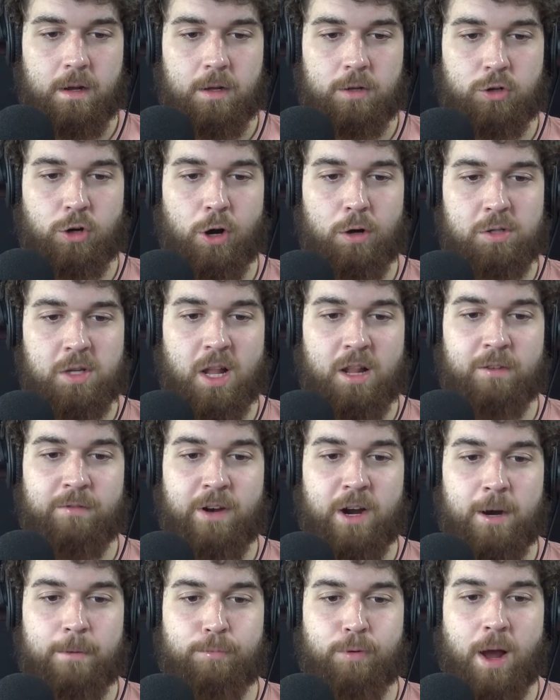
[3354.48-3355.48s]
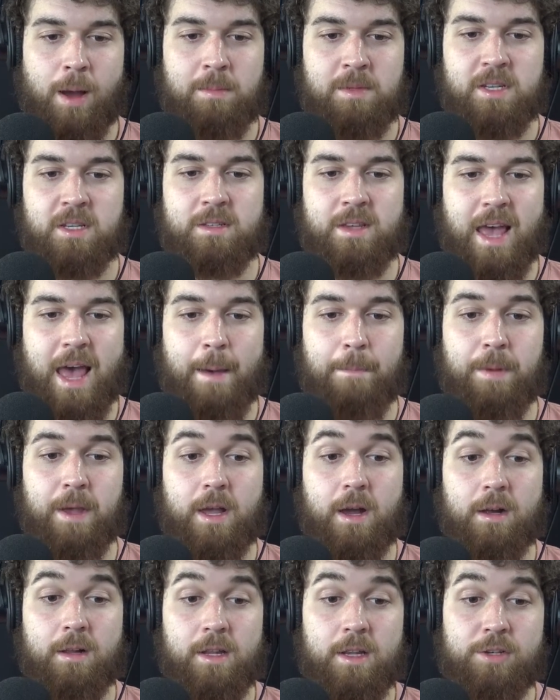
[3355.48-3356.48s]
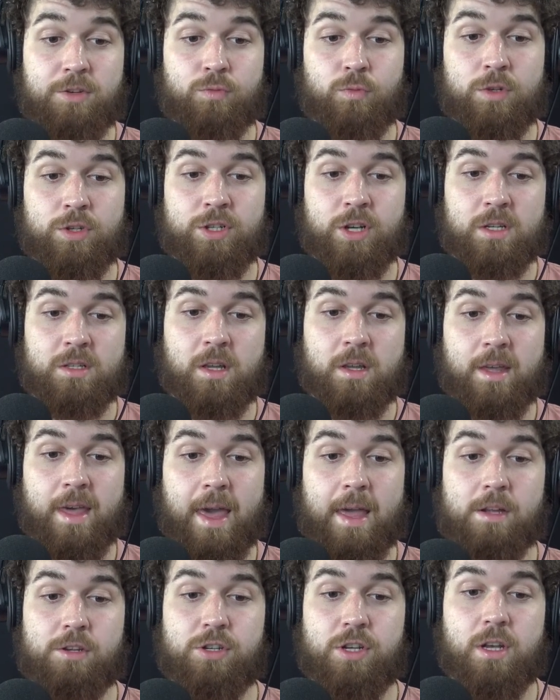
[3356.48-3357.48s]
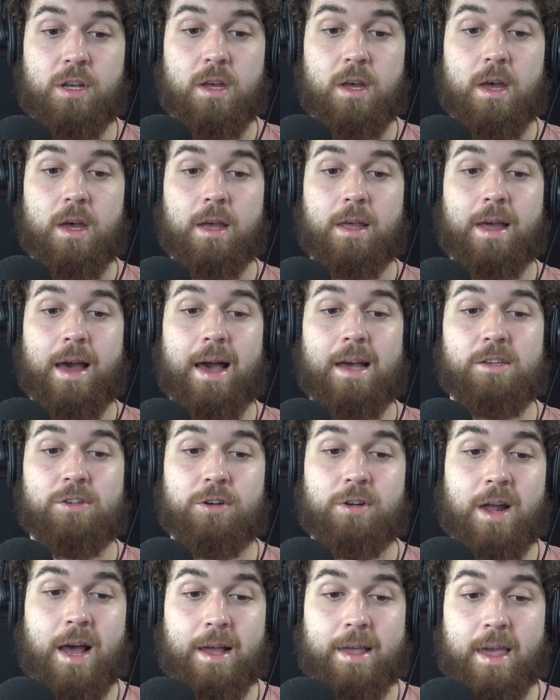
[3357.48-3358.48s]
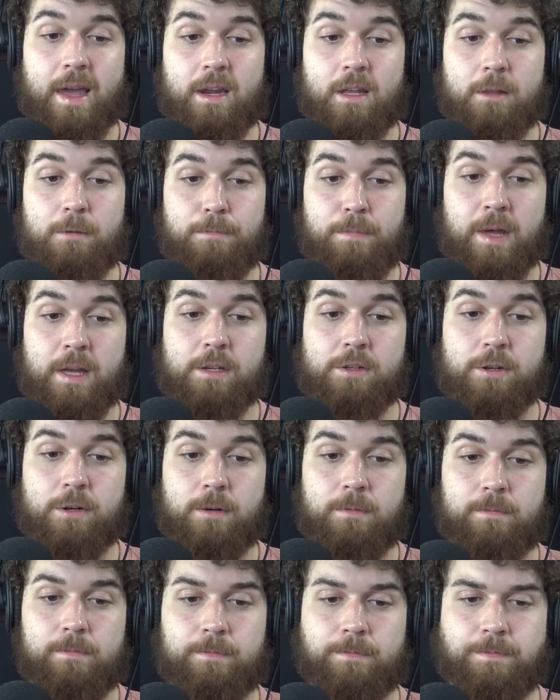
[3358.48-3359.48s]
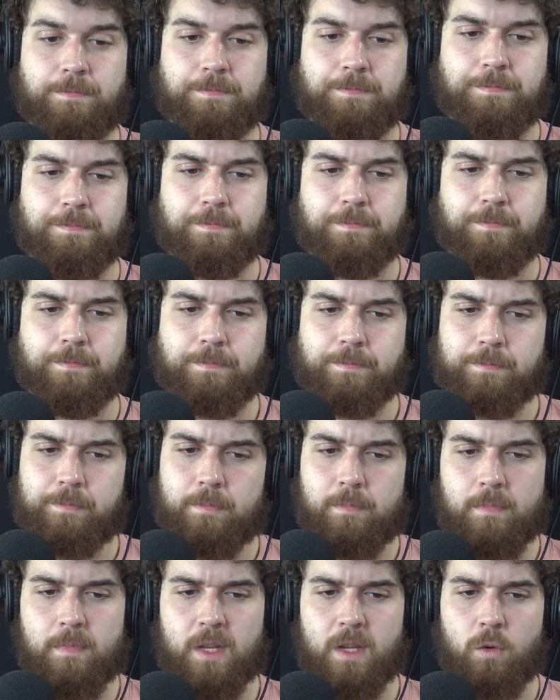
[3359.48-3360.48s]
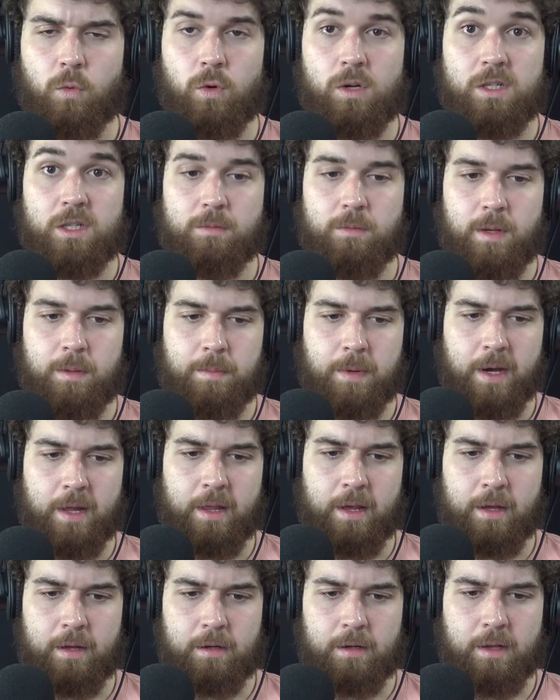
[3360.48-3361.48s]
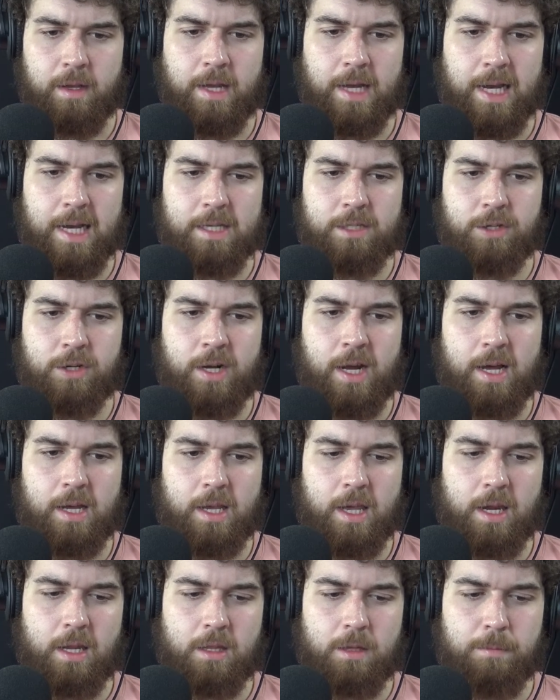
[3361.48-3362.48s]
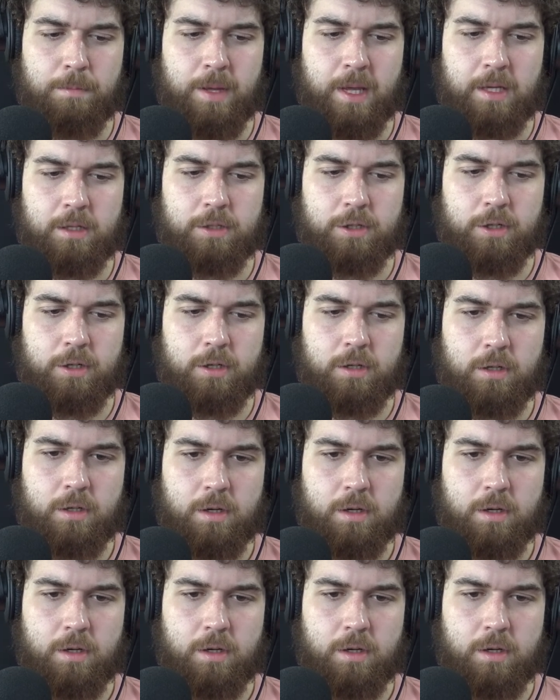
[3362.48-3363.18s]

Charles Oliveira promises epic collision with Justin Gaethje. Guys are not getting the picture. What does he mean by that? Guys are not getting the picture.